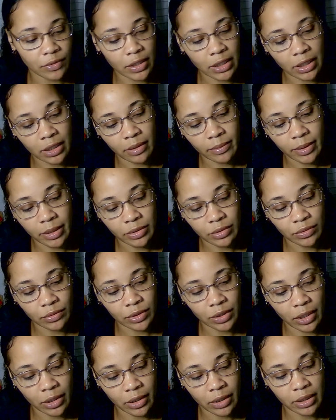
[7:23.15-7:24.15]
thinking about you,
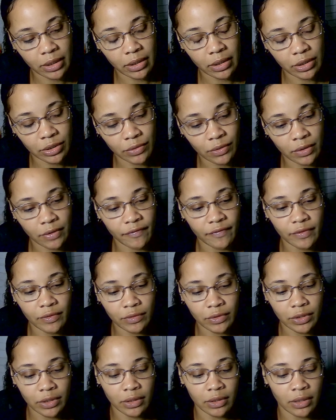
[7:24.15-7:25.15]
yearning, unsure of the
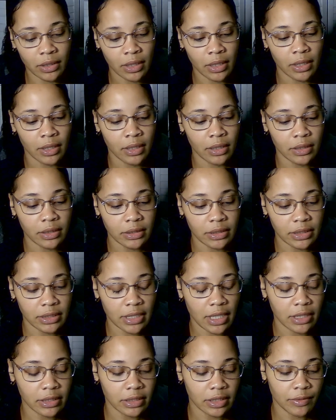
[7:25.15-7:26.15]
future. This is
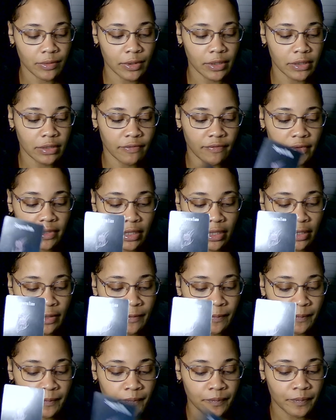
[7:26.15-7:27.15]
how someone is feeling.